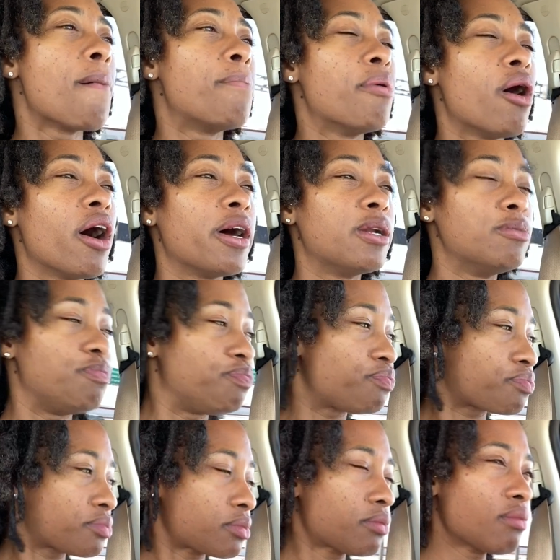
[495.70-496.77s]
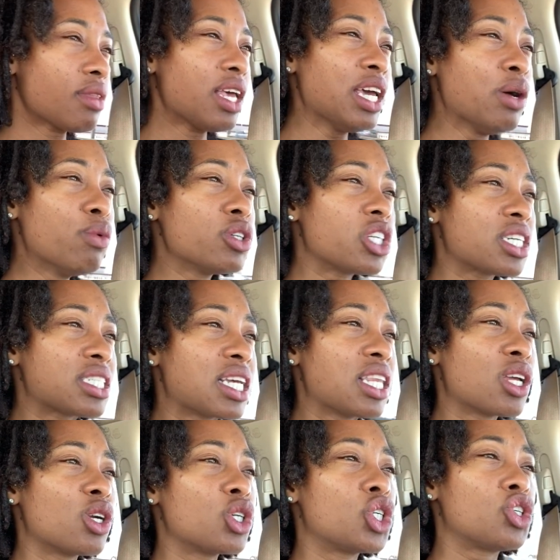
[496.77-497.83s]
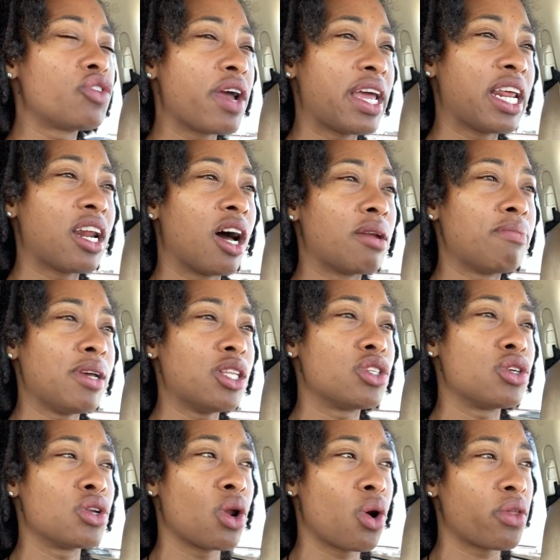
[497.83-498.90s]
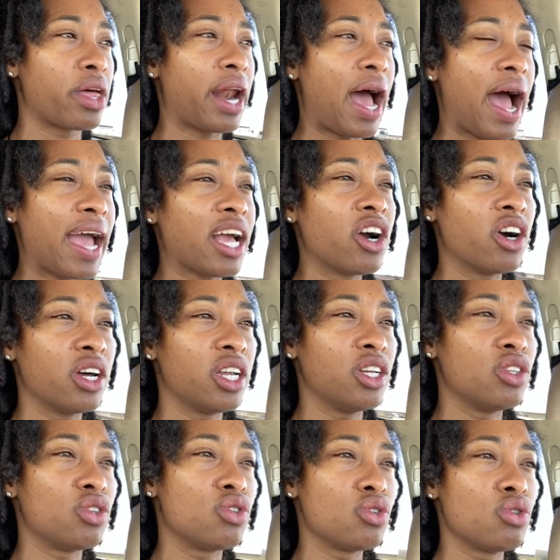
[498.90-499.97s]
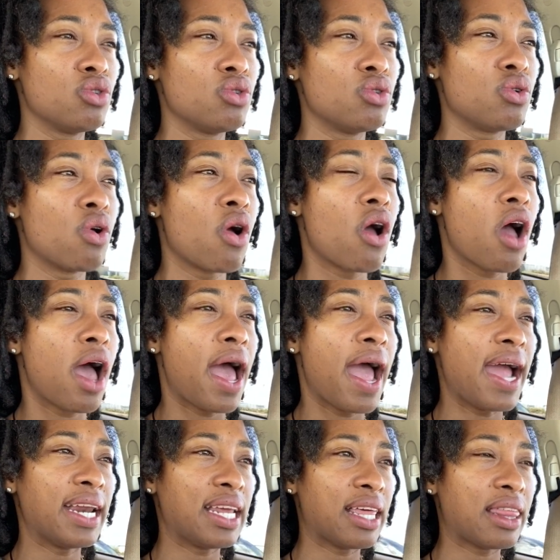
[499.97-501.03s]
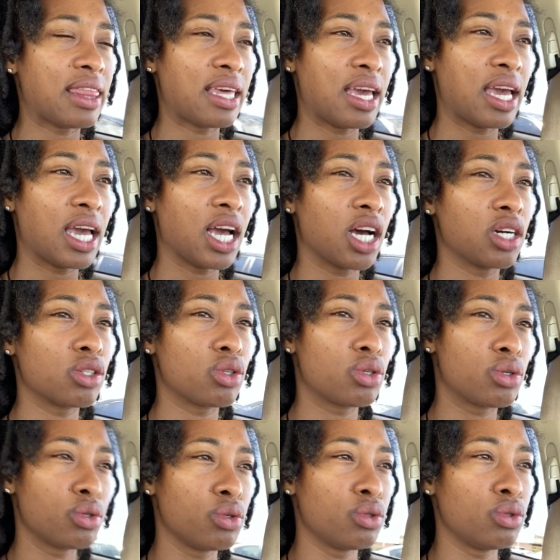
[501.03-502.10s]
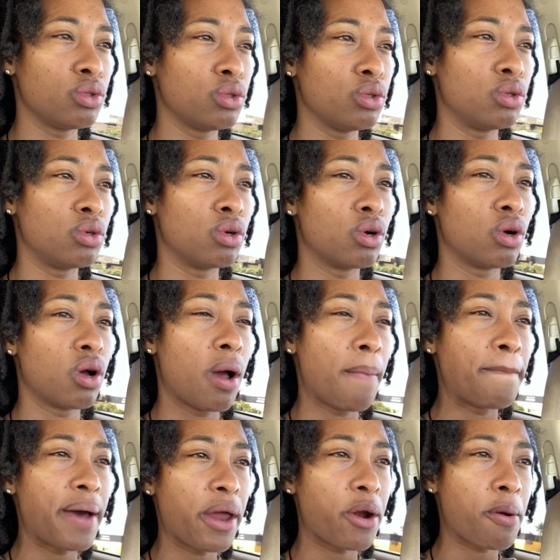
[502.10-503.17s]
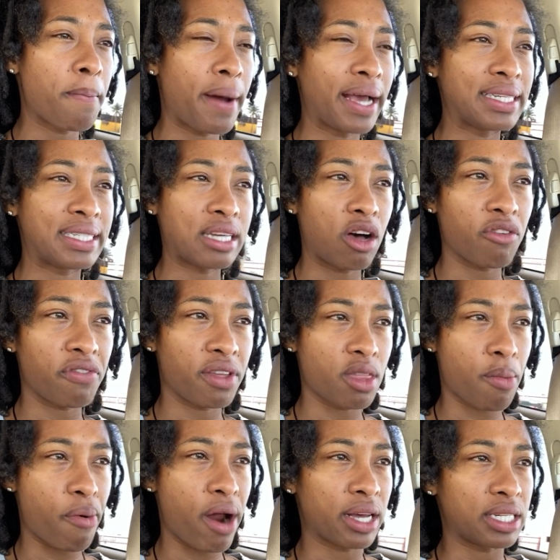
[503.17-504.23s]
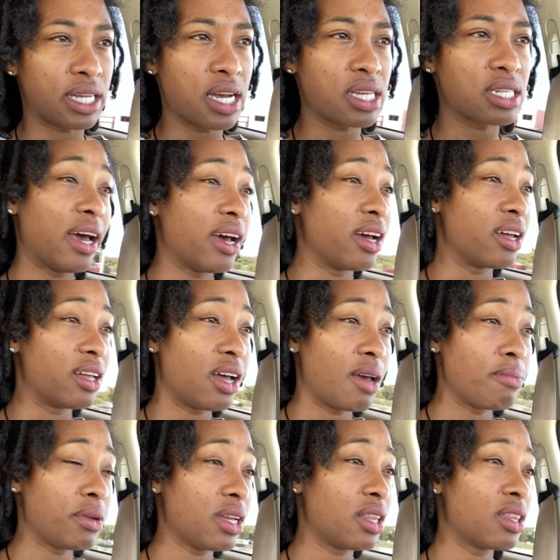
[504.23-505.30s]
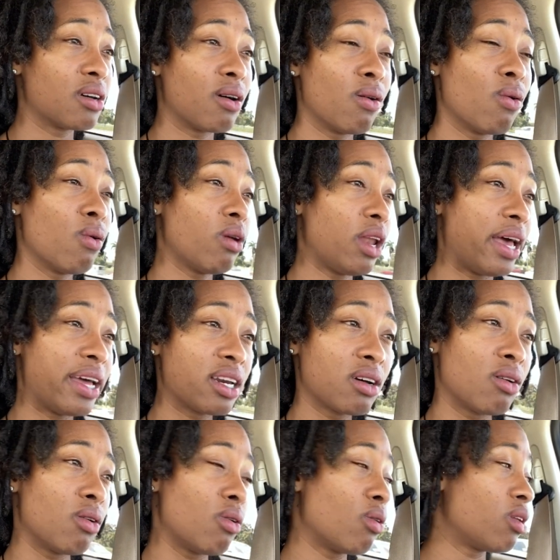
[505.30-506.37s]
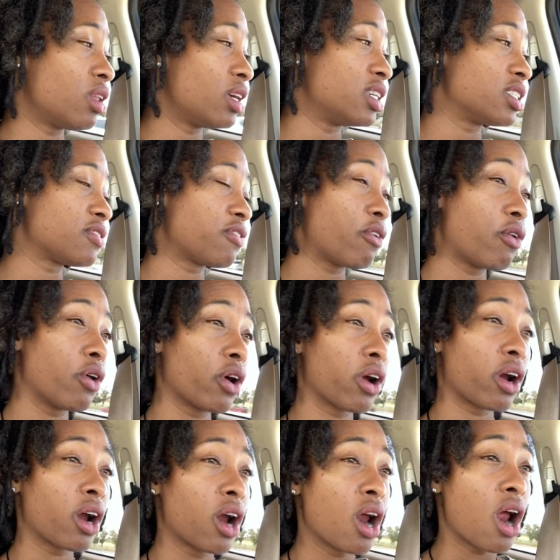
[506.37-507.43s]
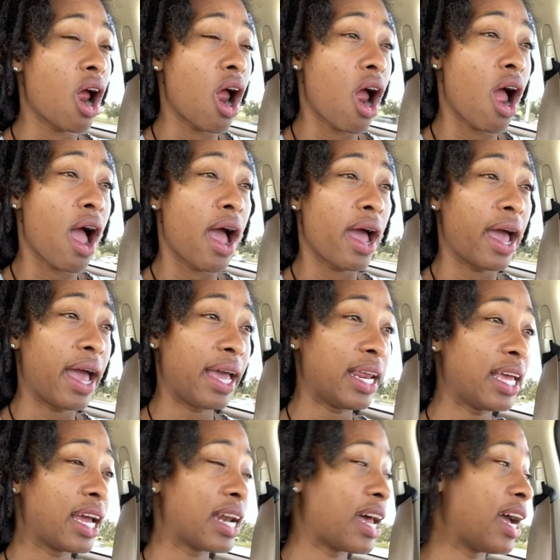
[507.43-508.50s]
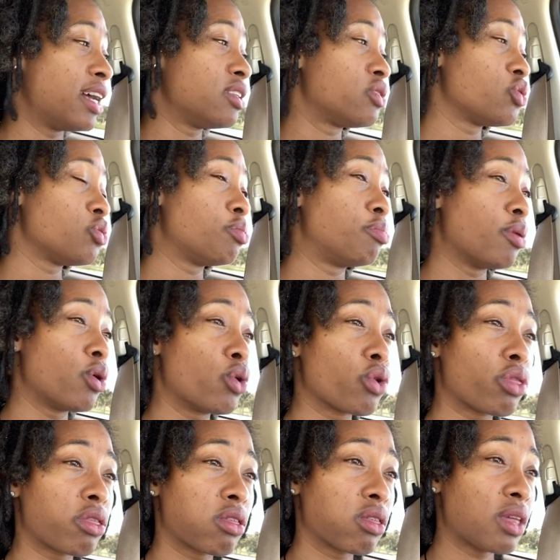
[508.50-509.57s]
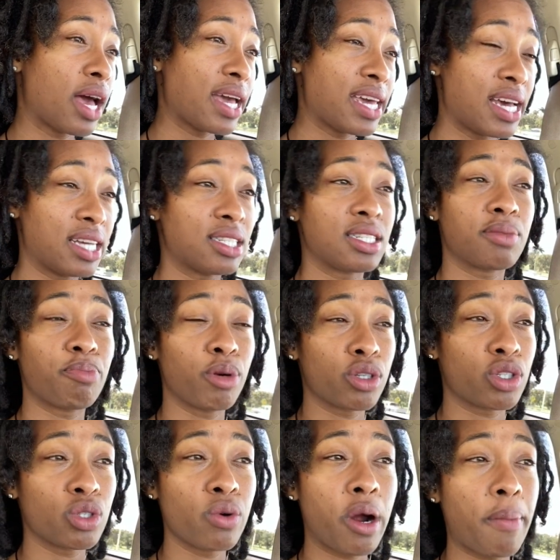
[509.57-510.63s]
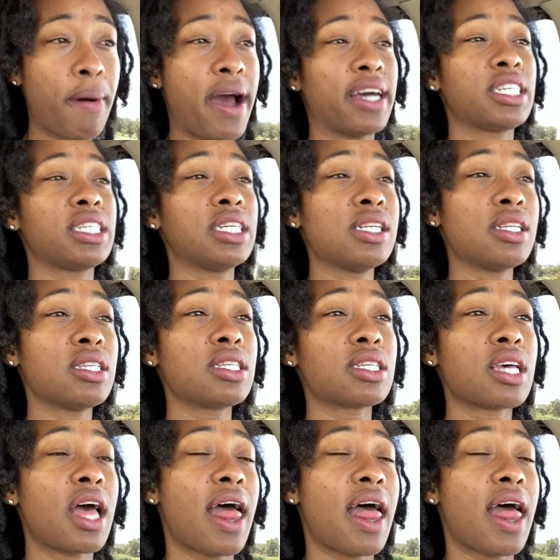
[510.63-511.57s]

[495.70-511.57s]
but it was just a little draining on me to know that I couldn't do anything to better myself in the process. Yeah, I mean, the whole end goal is for Eddie and I to both, I guess, pursue our passions